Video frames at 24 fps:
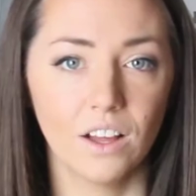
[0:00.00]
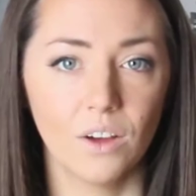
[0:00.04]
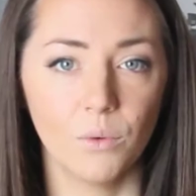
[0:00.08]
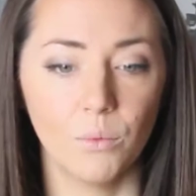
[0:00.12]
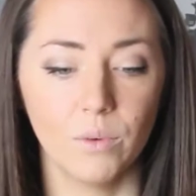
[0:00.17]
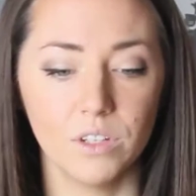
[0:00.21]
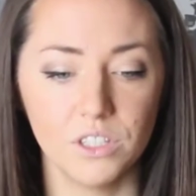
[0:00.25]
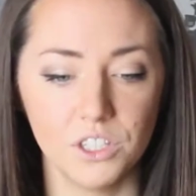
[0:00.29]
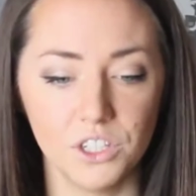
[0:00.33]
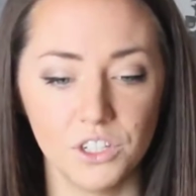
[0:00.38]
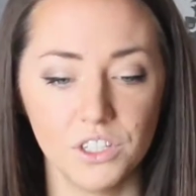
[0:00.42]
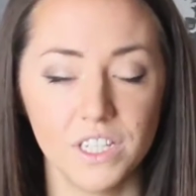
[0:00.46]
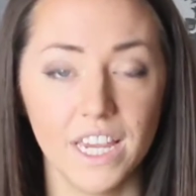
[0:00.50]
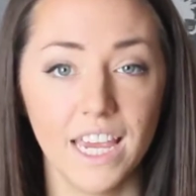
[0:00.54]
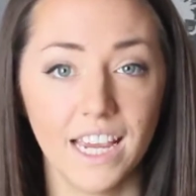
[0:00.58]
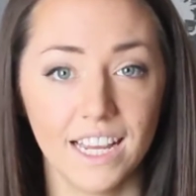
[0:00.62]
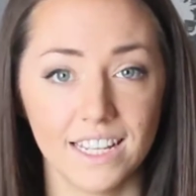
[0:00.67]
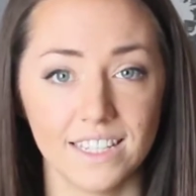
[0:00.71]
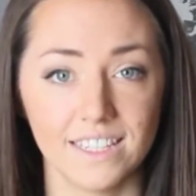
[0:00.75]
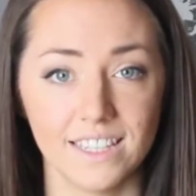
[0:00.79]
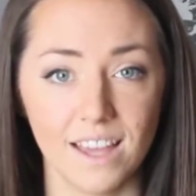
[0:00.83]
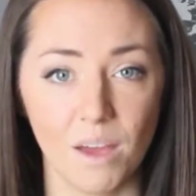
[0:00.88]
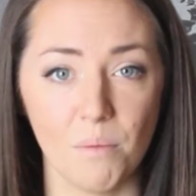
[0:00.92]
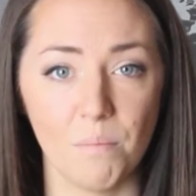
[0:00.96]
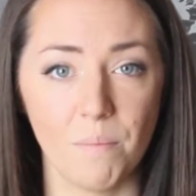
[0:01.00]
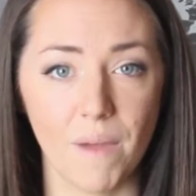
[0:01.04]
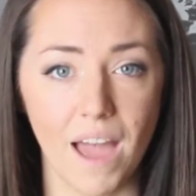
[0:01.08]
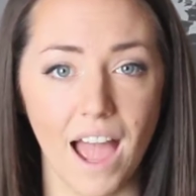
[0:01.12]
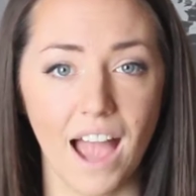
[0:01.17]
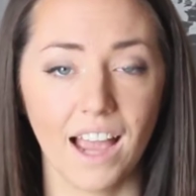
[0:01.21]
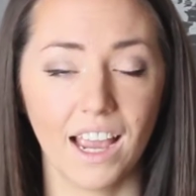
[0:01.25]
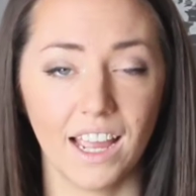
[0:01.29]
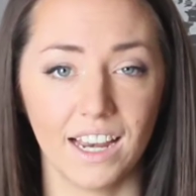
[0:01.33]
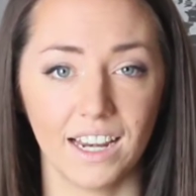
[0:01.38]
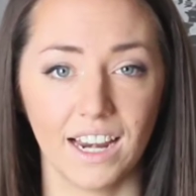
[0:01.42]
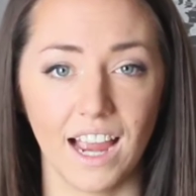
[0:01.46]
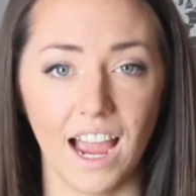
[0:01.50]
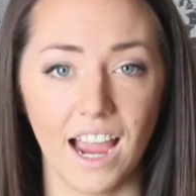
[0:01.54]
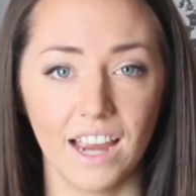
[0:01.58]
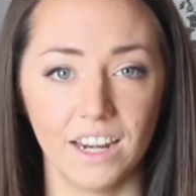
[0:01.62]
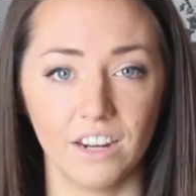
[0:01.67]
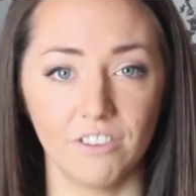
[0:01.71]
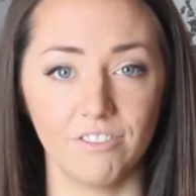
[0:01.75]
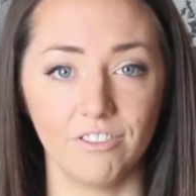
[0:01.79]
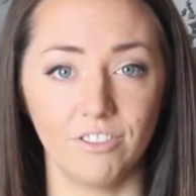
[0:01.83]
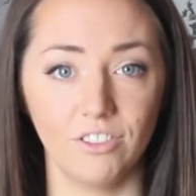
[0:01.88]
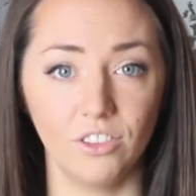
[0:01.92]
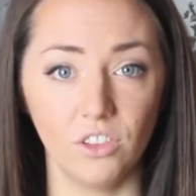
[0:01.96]
Once you take a step back and
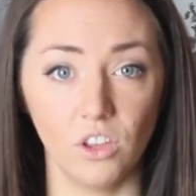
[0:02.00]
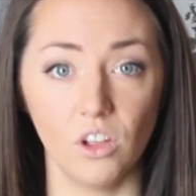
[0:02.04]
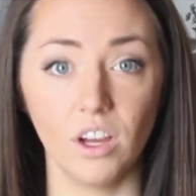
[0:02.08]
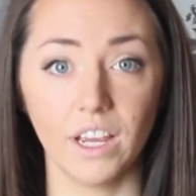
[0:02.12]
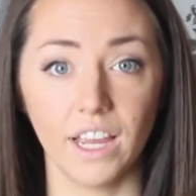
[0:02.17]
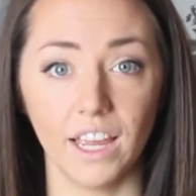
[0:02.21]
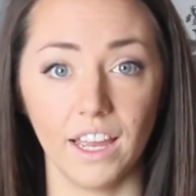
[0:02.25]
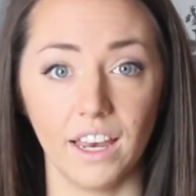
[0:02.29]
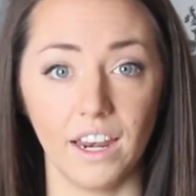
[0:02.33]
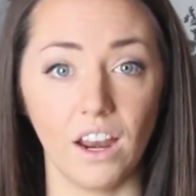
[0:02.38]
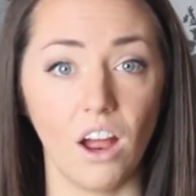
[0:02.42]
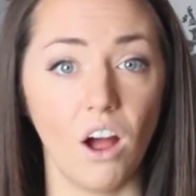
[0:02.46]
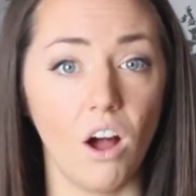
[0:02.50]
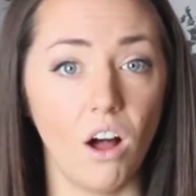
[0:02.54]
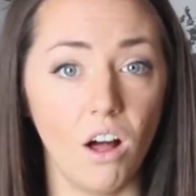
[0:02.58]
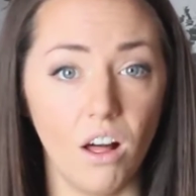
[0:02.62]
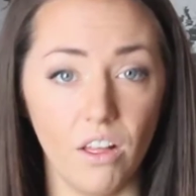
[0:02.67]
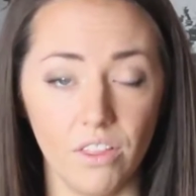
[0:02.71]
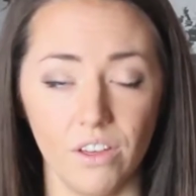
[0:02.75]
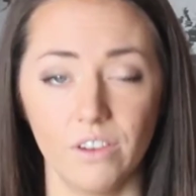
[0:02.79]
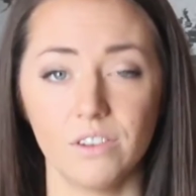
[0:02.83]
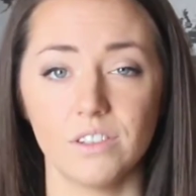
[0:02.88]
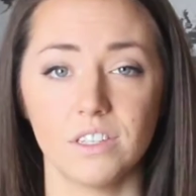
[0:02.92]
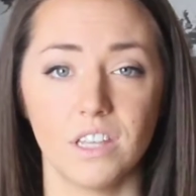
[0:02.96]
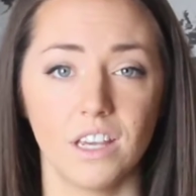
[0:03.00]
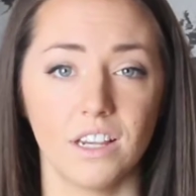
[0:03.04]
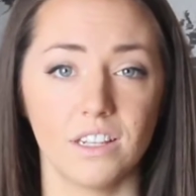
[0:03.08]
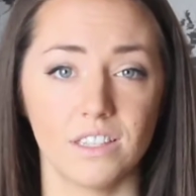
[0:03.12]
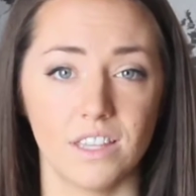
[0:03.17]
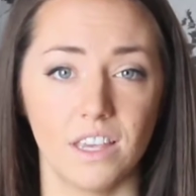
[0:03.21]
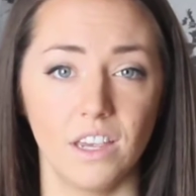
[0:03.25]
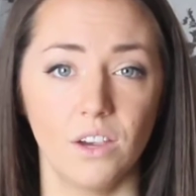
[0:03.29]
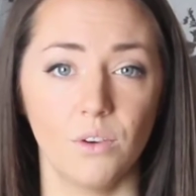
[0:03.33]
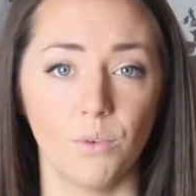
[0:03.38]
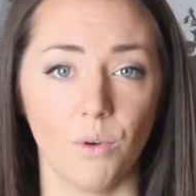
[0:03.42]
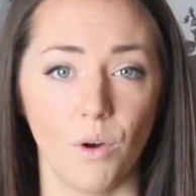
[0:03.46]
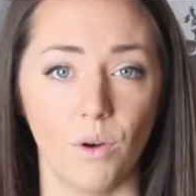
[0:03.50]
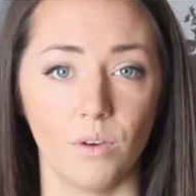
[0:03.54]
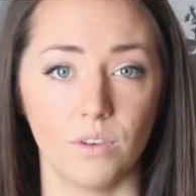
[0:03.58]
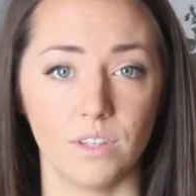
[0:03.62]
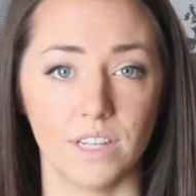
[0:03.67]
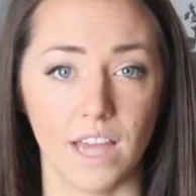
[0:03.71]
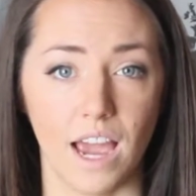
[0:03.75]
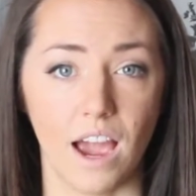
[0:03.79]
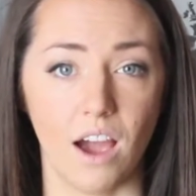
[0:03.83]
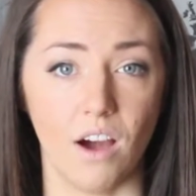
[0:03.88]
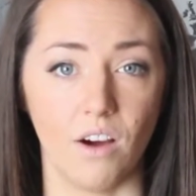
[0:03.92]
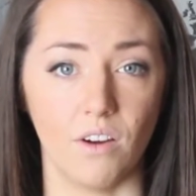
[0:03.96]
kind of look at all those things that you wrote
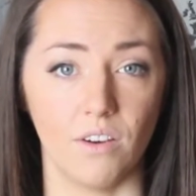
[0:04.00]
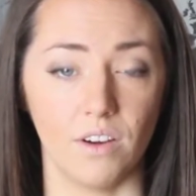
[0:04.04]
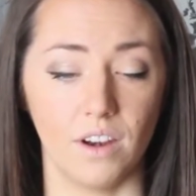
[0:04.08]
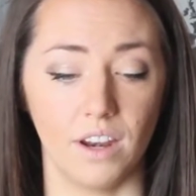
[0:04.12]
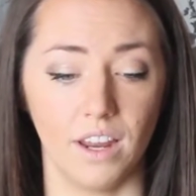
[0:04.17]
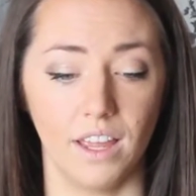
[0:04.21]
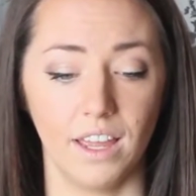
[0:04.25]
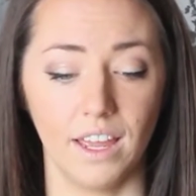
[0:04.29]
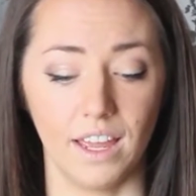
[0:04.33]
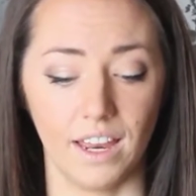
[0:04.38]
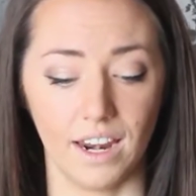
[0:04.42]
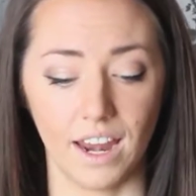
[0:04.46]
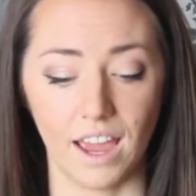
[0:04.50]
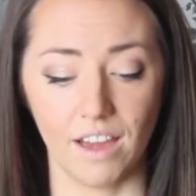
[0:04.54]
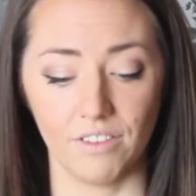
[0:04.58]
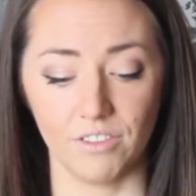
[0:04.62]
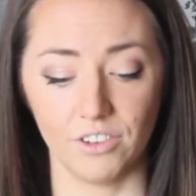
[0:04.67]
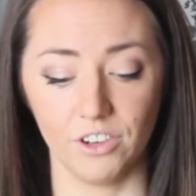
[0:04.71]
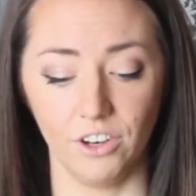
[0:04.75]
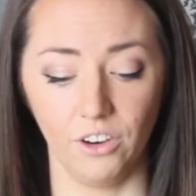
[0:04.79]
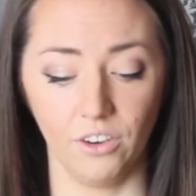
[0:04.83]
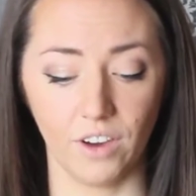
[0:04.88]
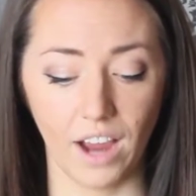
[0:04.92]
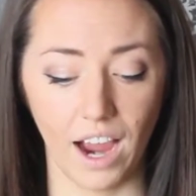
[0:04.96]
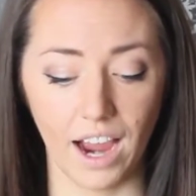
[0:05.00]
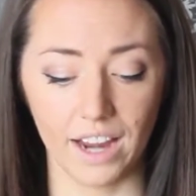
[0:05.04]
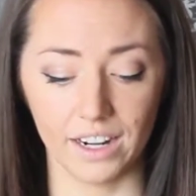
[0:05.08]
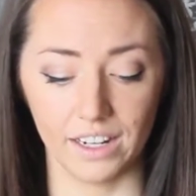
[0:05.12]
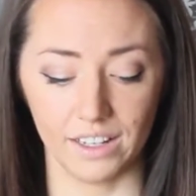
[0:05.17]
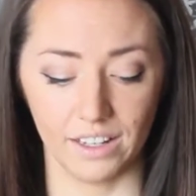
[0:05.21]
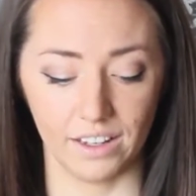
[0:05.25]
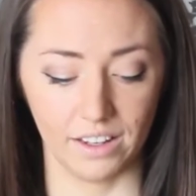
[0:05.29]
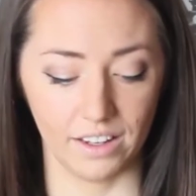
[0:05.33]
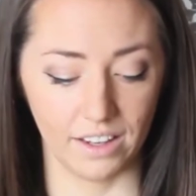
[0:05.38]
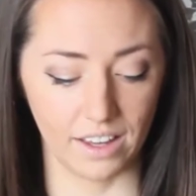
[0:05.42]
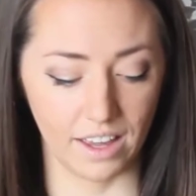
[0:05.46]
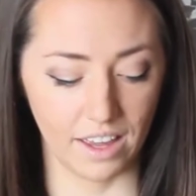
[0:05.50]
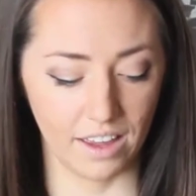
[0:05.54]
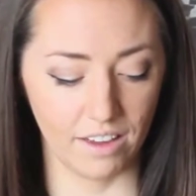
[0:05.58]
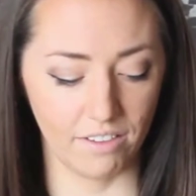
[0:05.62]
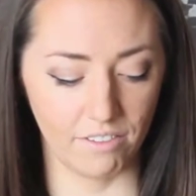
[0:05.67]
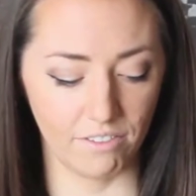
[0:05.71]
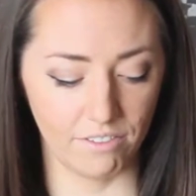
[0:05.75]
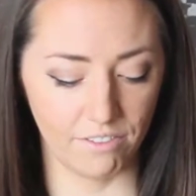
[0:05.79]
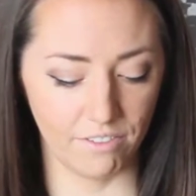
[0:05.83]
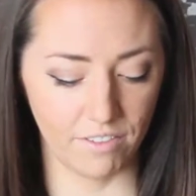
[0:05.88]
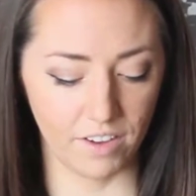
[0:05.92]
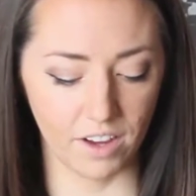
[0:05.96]
down, and after you kind of
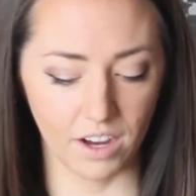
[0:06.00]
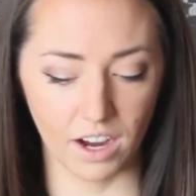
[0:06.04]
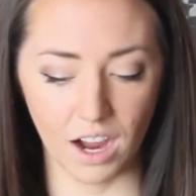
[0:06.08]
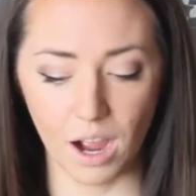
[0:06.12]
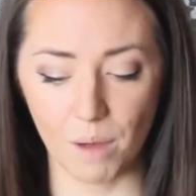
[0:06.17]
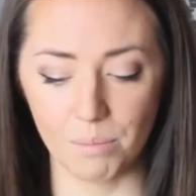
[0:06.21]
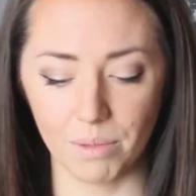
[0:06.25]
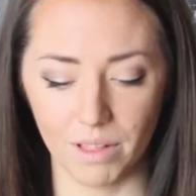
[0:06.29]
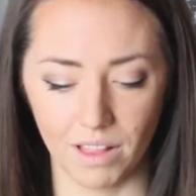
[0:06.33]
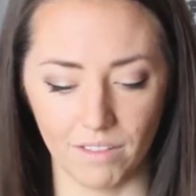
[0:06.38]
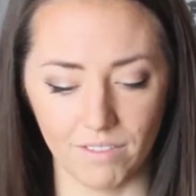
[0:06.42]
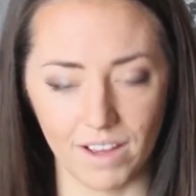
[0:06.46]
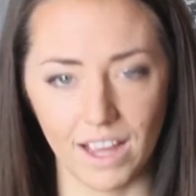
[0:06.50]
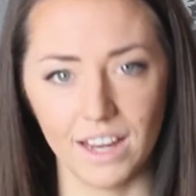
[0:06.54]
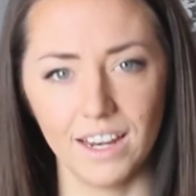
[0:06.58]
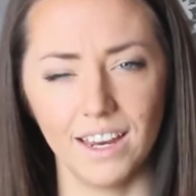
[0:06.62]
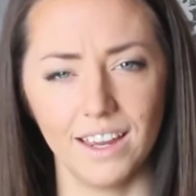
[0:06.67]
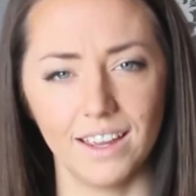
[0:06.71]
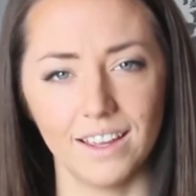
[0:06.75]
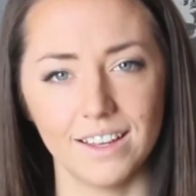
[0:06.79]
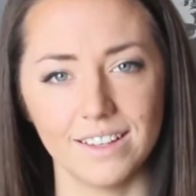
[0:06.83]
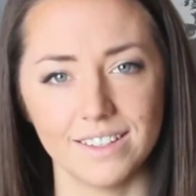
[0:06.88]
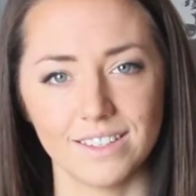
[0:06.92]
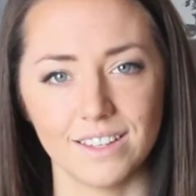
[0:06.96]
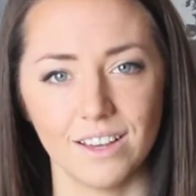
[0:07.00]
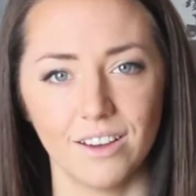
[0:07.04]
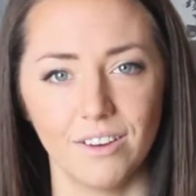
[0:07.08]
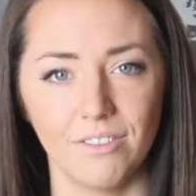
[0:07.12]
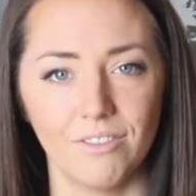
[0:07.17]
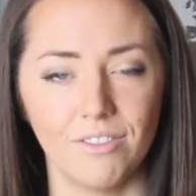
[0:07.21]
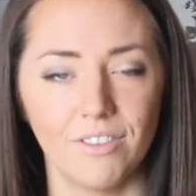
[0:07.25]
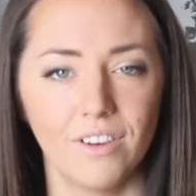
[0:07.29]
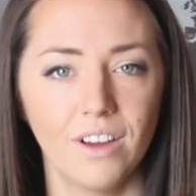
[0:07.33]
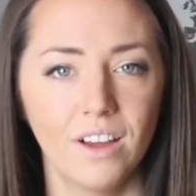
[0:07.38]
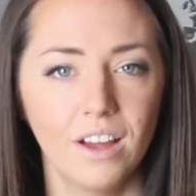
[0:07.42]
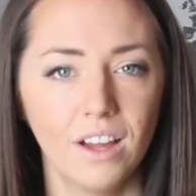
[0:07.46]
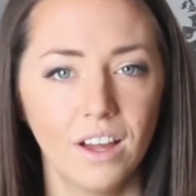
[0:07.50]
have a couple of ideas of